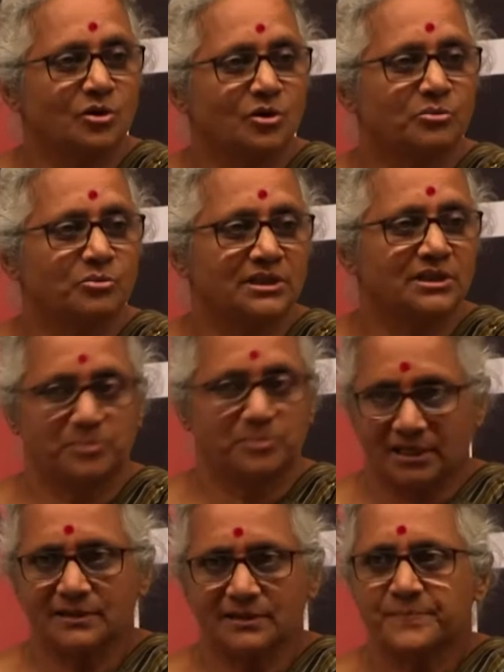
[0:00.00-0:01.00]
So
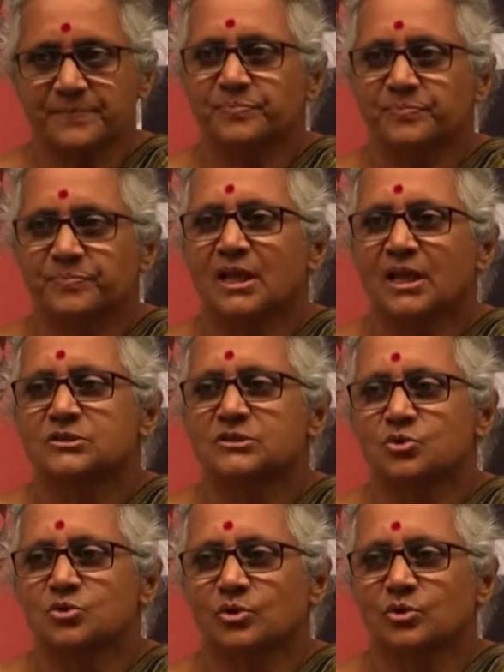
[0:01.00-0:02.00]
in the UID
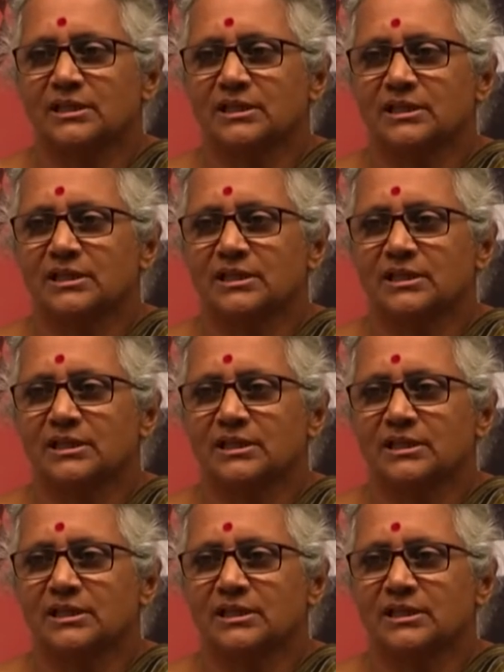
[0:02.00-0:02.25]
judgment,